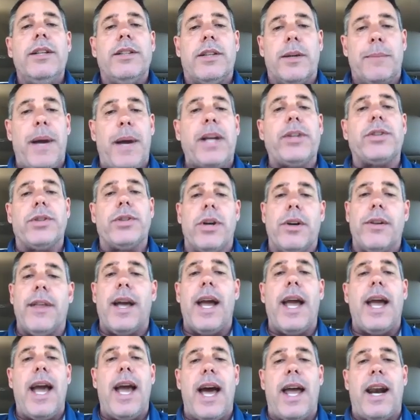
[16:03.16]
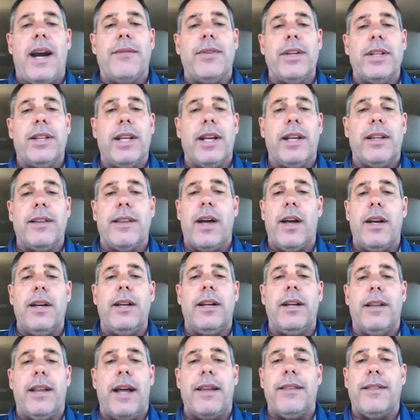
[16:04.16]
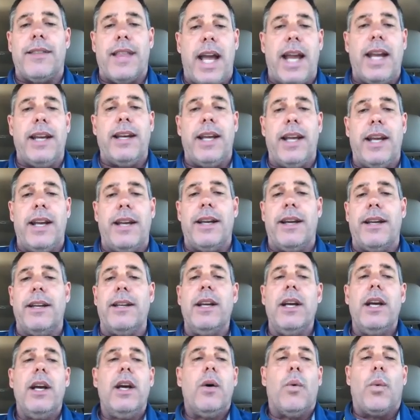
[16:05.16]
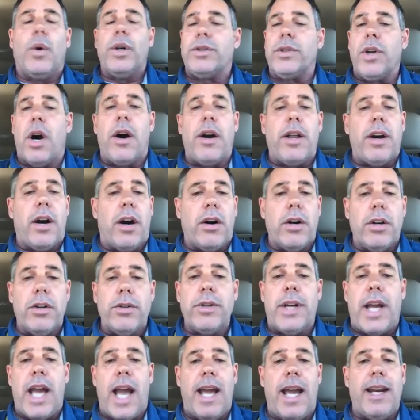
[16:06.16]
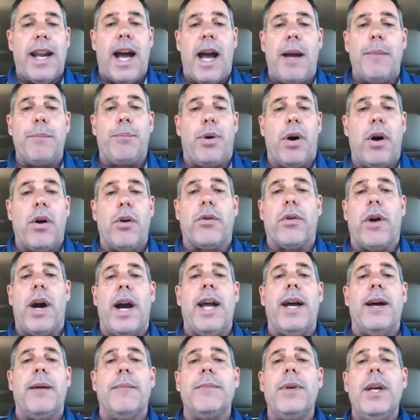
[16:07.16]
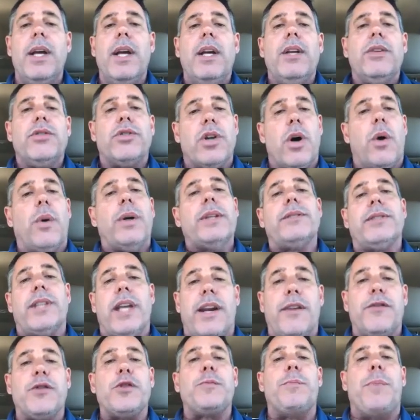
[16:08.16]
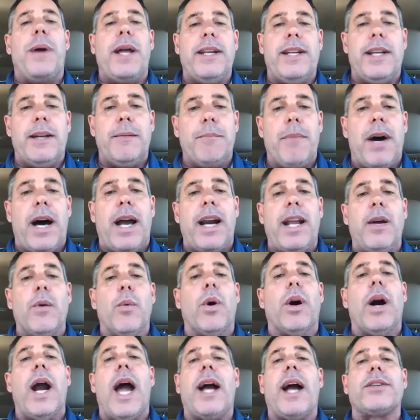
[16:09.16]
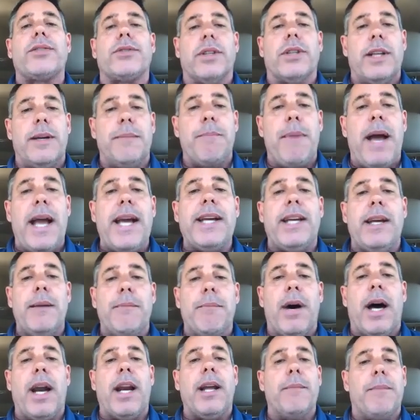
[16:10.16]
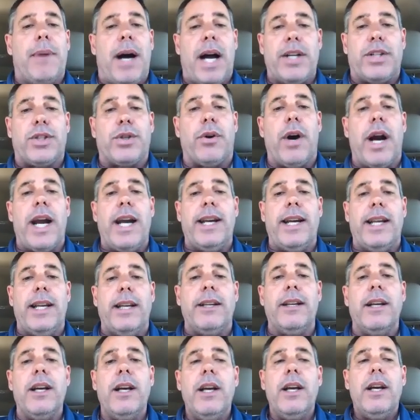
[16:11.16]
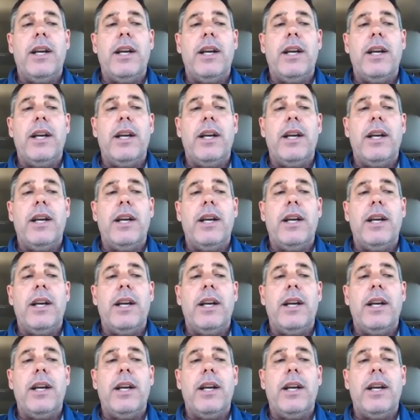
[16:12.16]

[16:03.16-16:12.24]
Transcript: to make sure they had everything that they needed. We started our own K-9 program. So instead of spending money, we're actually making money by training